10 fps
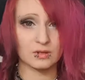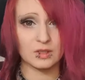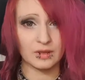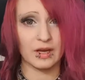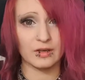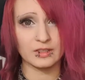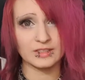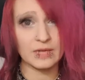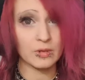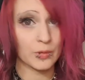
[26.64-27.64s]
So there are
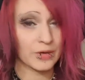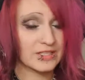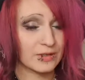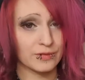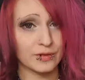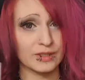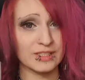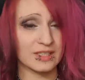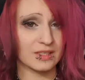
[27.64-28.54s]
several ways, of course.